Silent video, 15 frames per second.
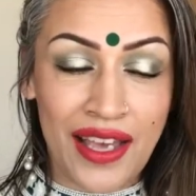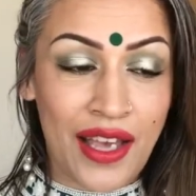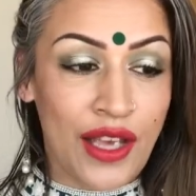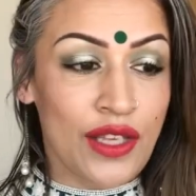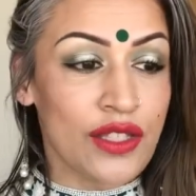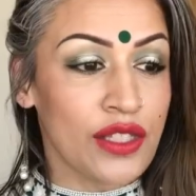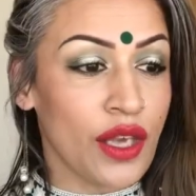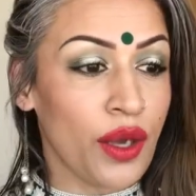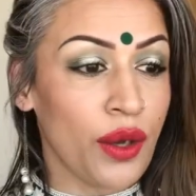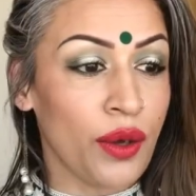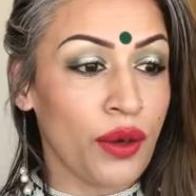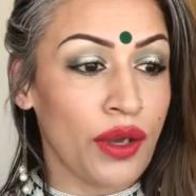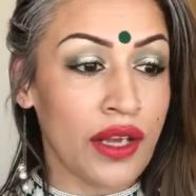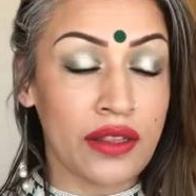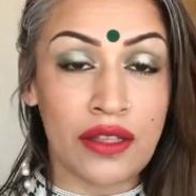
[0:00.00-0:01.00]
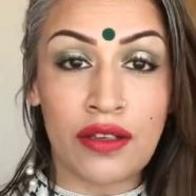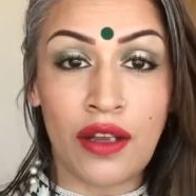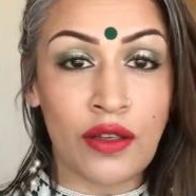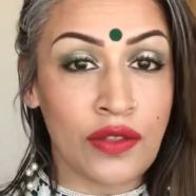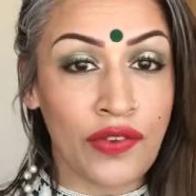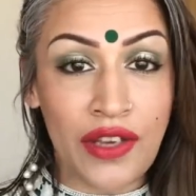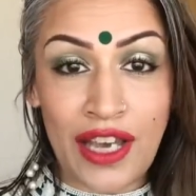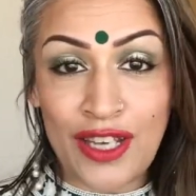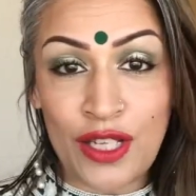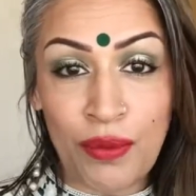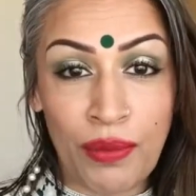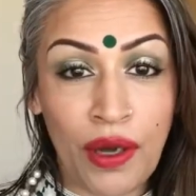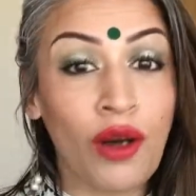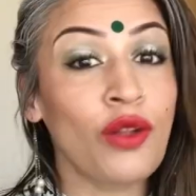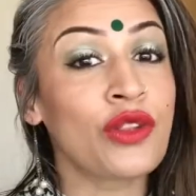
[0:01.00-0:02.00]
so hit the notification bell,